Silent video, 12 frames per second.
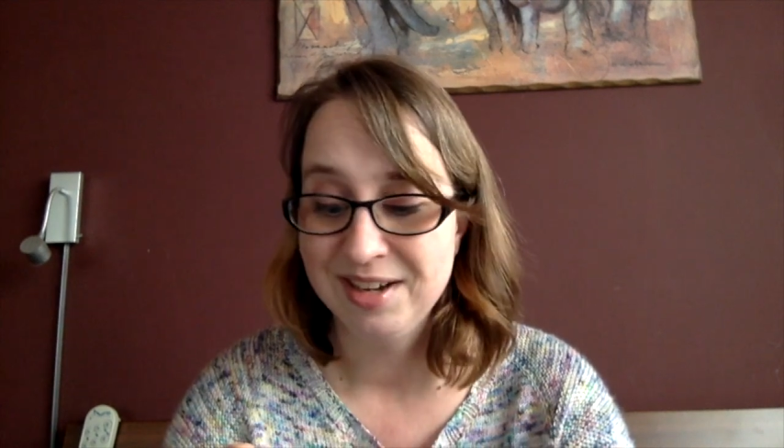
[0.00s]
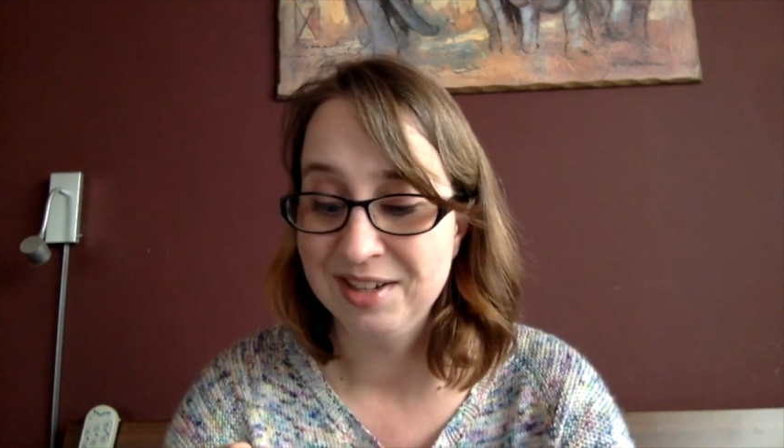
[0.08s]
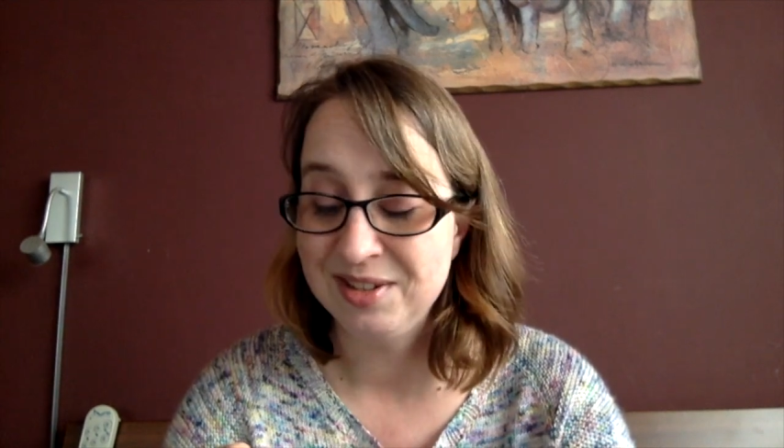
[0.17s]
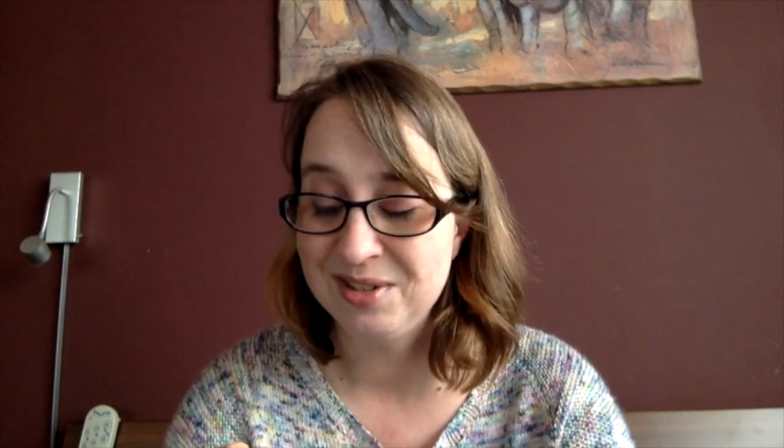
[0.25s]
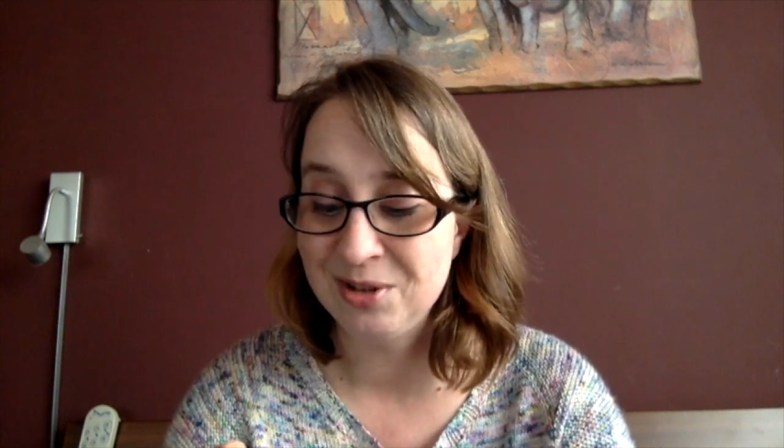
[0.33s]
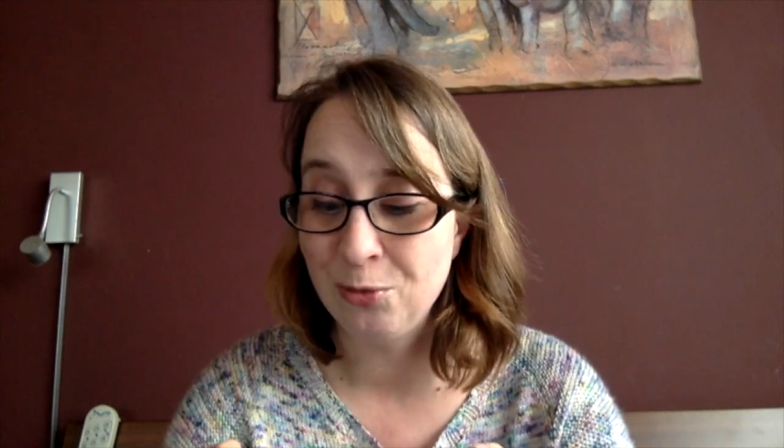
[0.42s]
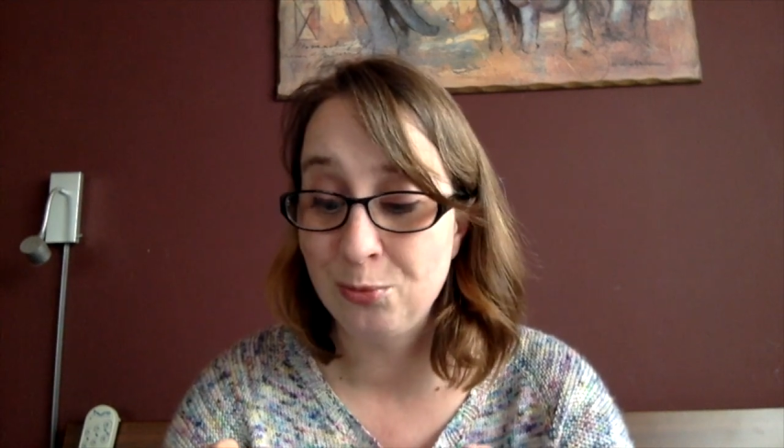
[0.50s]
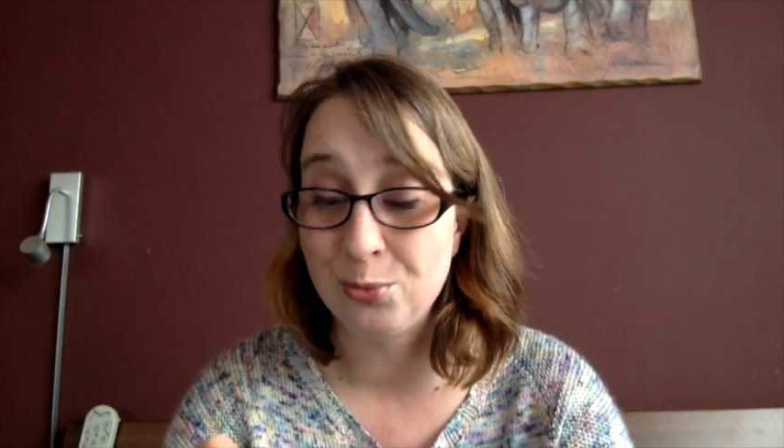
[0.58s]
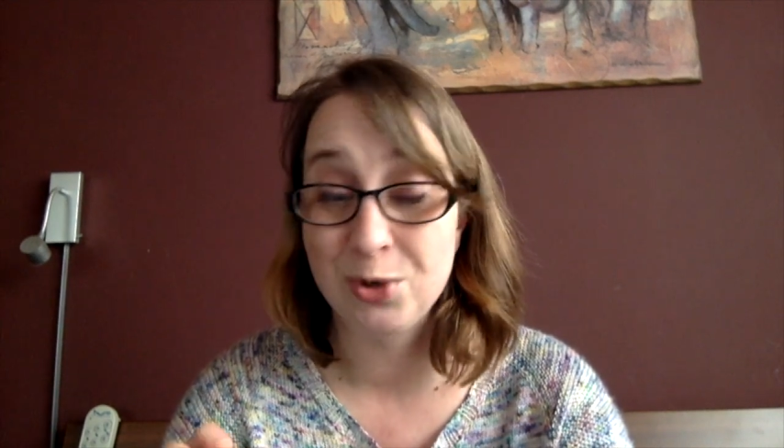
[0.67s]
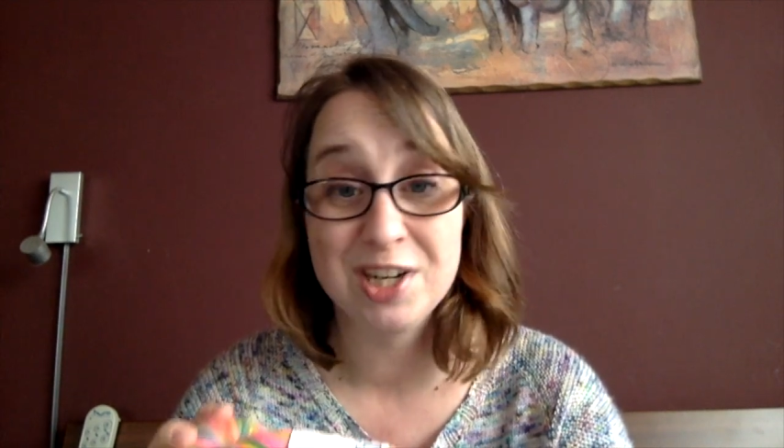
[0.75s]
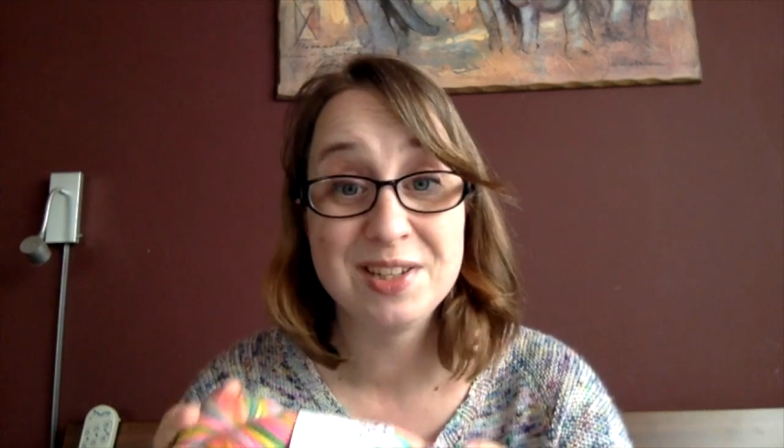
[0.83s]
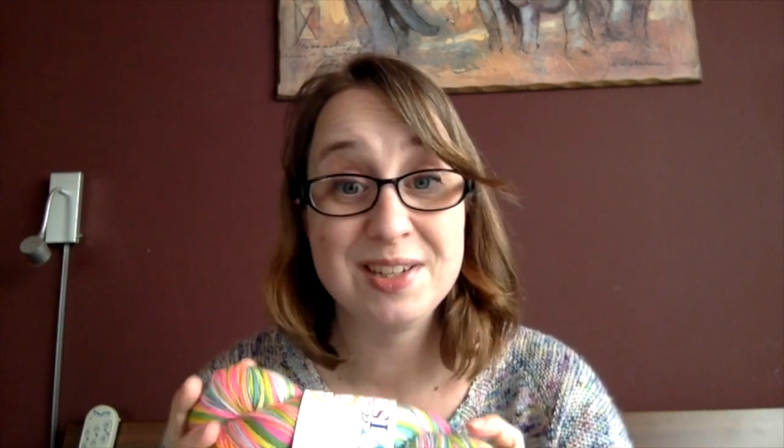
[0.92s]
it's so
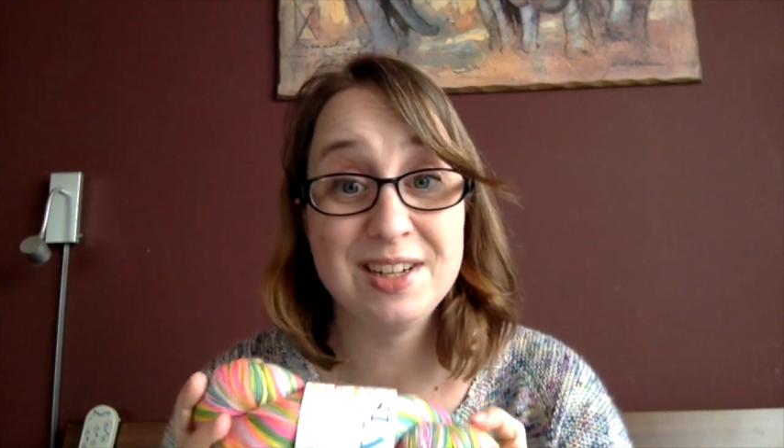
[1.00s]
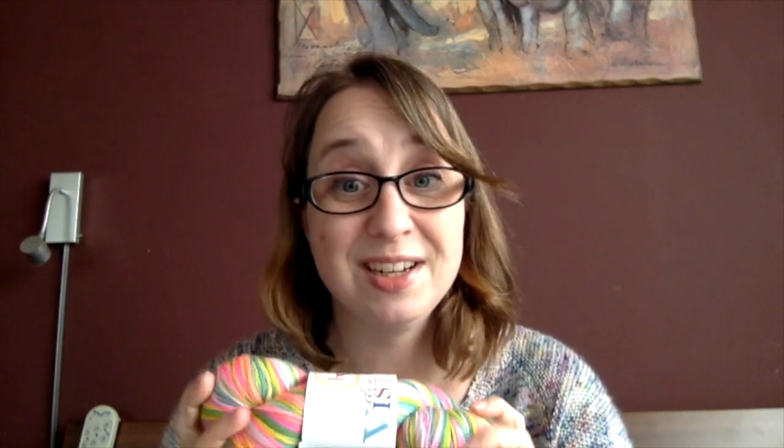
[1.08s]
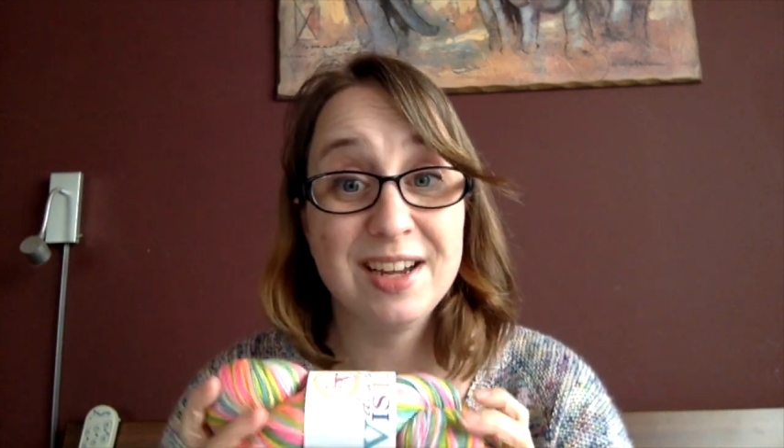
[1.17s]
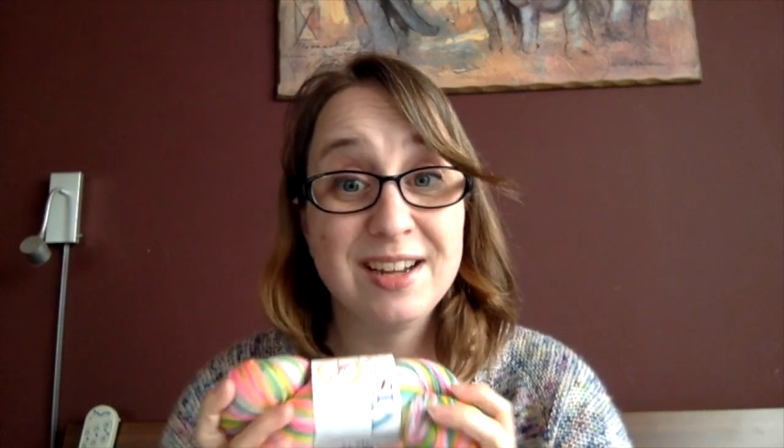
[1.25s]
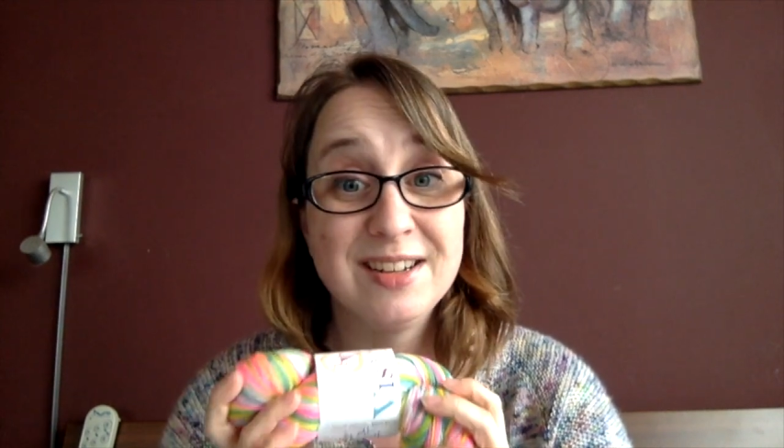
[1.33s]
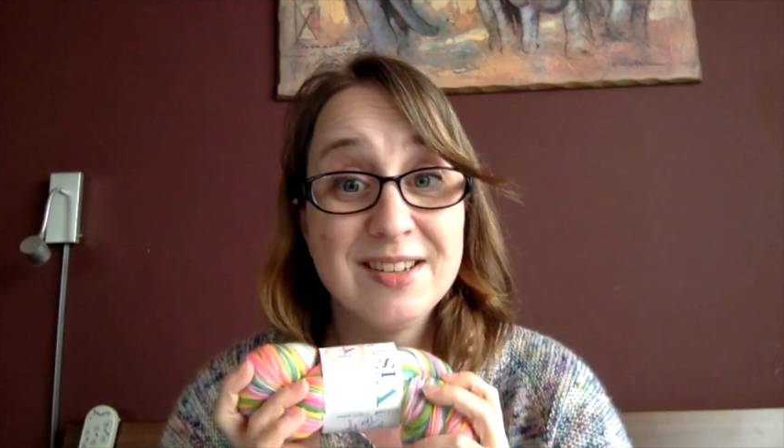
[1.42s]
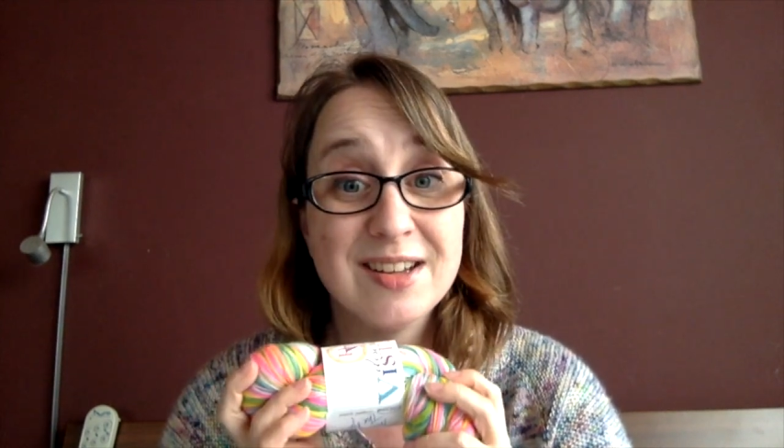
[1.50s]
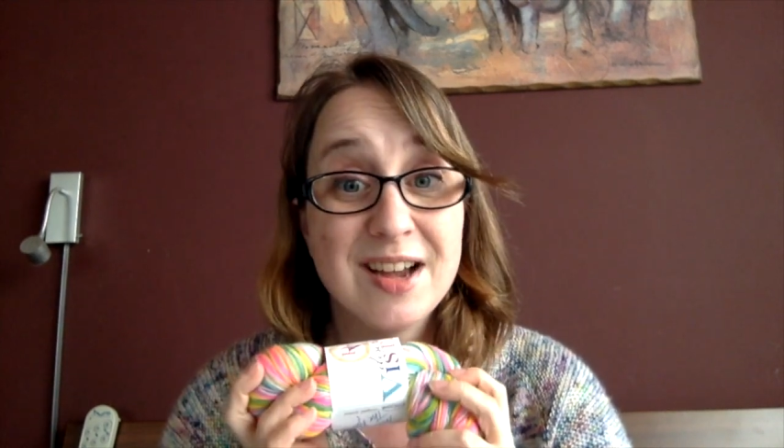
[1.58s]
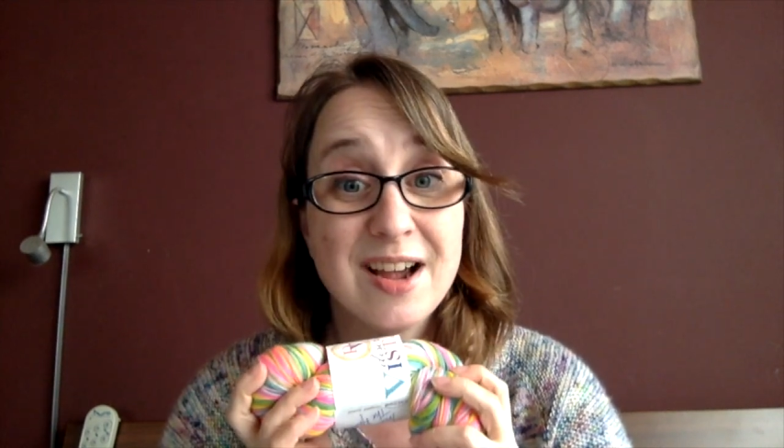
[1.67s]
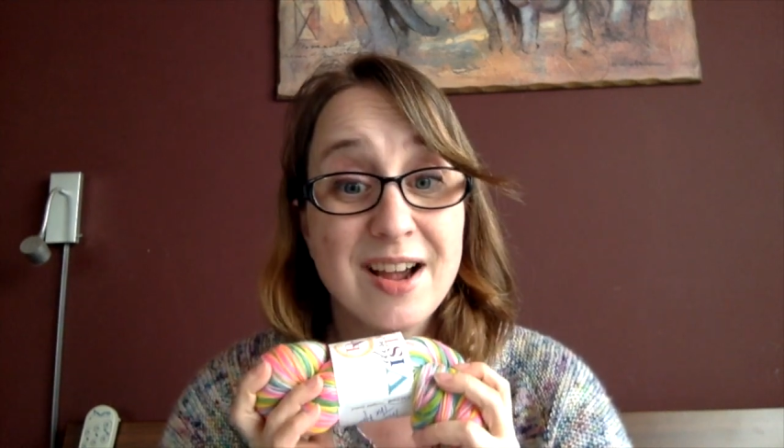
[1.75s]
pretty, and